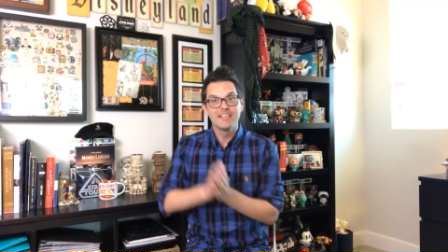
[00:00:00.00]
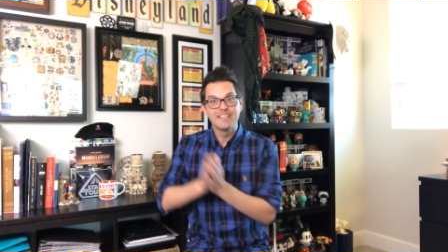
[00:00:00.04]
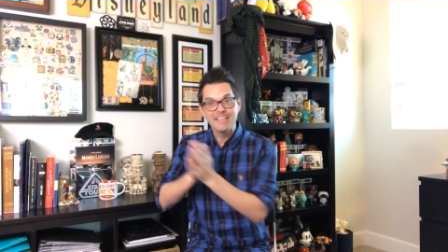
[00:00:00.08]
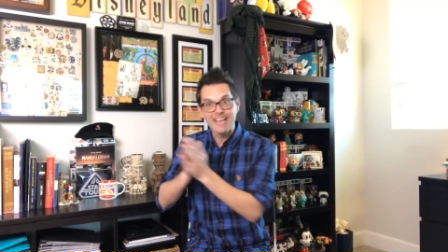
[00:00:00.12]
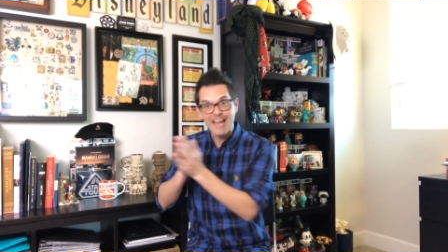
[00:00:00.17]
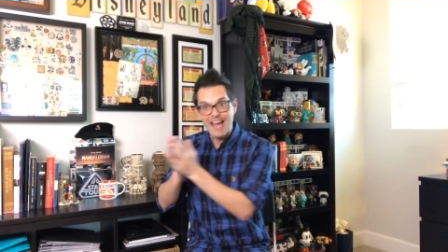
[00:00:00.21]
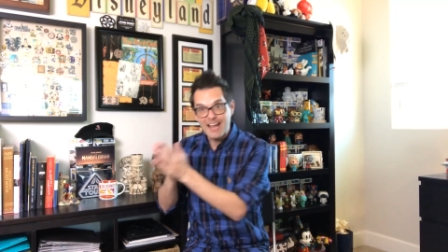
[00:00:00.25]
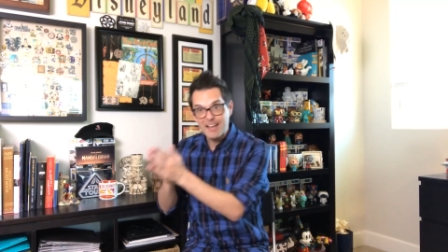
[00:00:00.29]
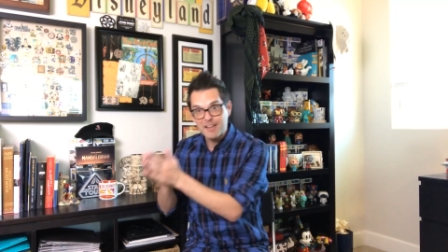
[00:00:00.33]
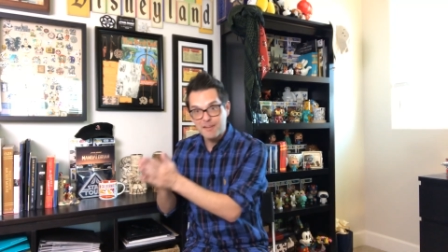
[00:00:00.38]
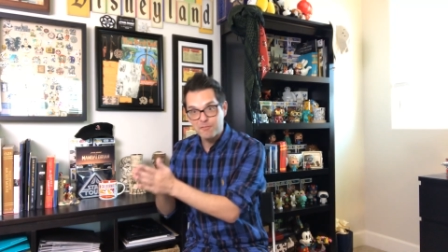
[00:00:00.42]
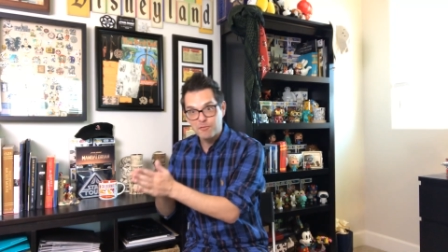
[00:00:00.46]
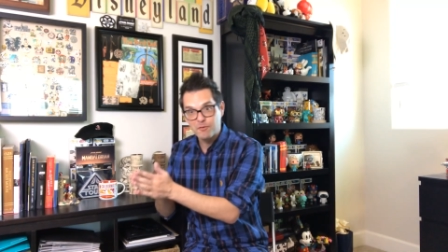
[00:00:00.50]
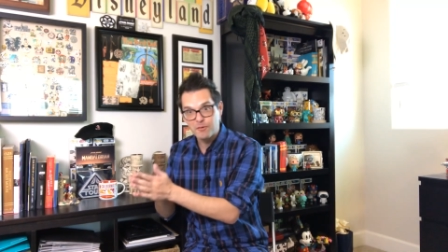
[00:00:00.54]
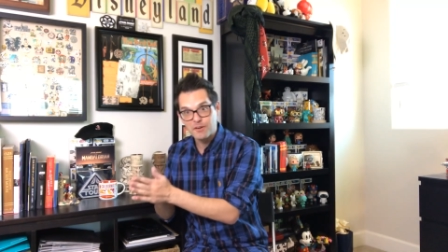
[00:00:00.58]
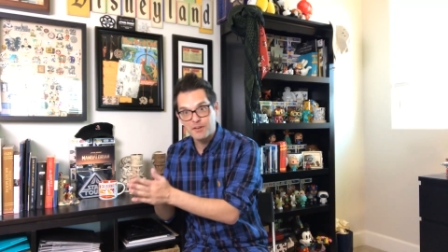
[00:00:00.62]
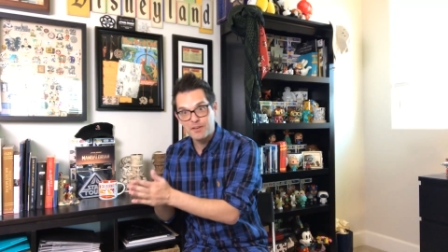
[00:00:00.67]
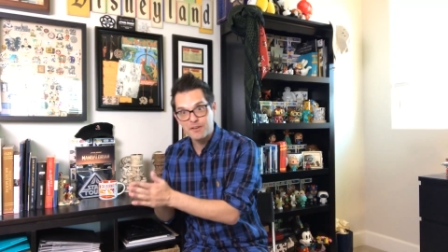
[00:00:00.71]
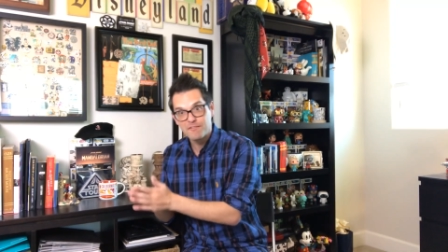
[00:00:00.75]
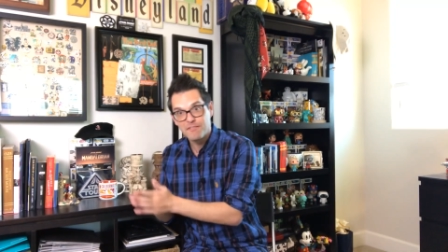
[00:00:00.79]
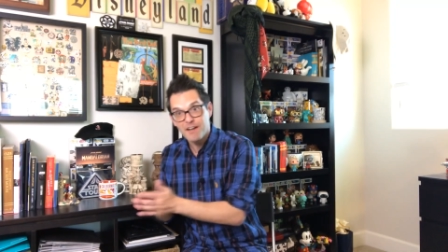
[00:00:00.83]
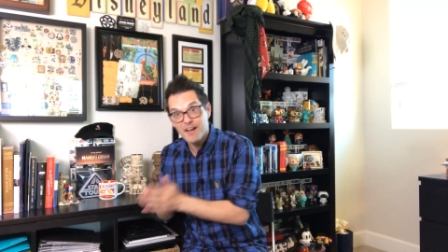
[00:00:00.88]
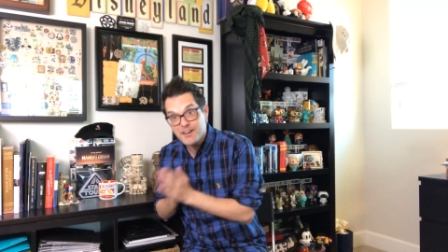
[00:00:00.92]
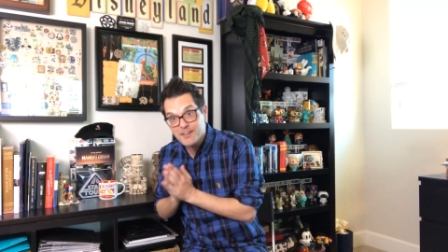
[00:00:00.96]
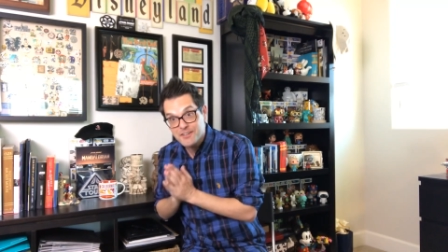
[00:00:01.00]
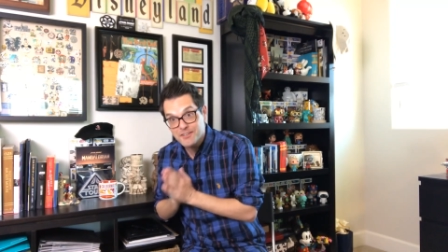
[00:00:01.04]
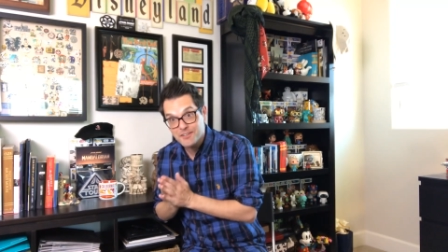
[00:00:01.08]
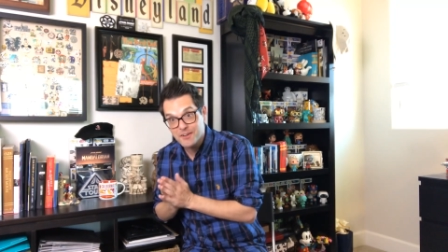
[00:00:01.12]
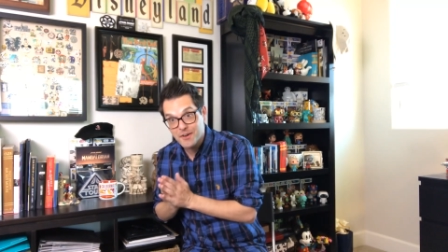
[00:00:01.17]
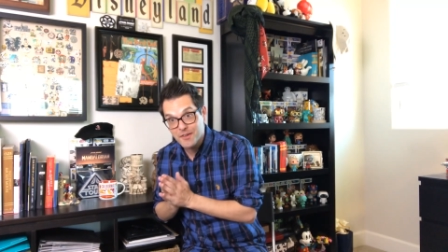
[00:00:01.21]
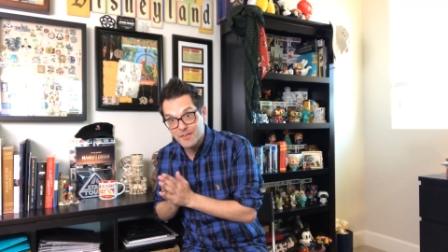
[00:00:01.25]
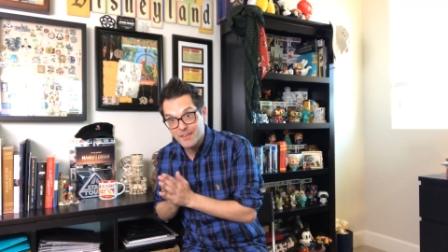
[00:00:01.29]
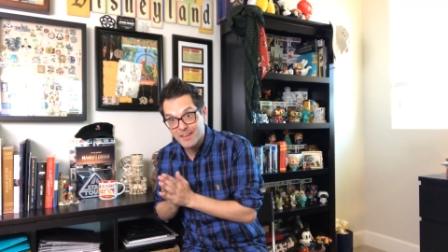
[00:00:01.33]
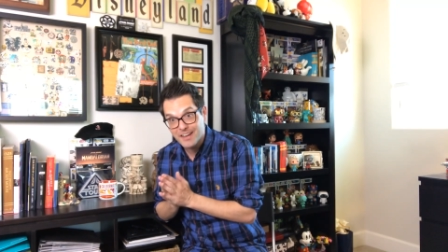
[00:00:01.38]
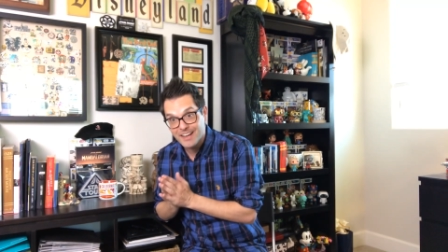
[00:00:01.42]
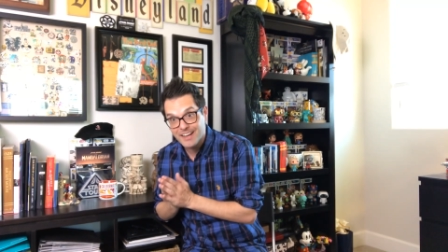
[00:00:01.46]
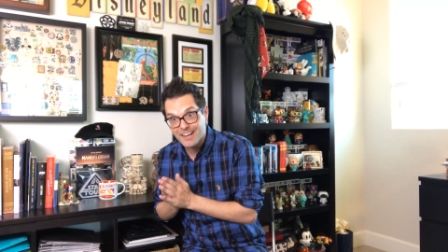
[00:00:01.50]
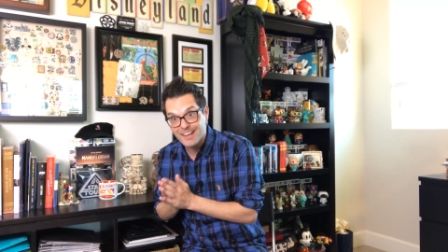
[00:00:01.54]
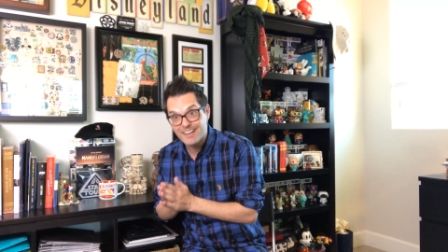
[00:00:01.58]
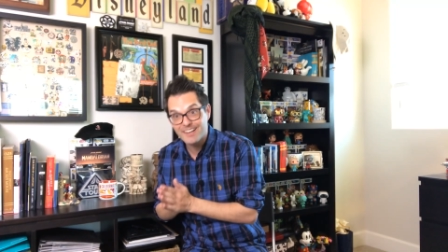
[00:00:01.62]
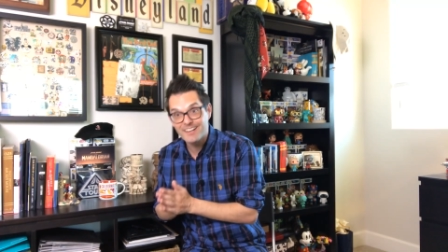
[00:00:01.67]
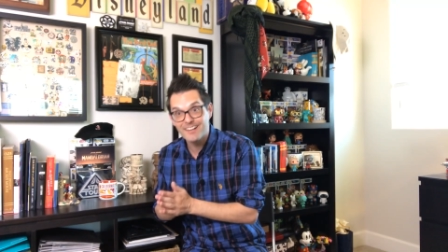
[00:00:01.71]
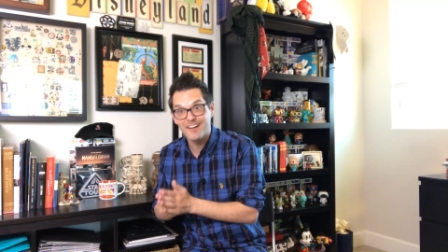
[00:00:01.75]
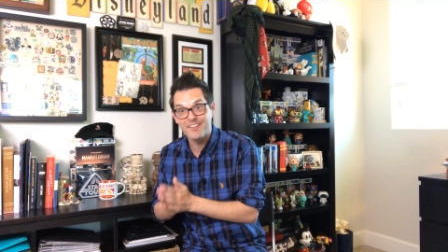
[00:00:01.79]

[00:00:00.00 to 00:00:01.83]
California Adventure, on the hand,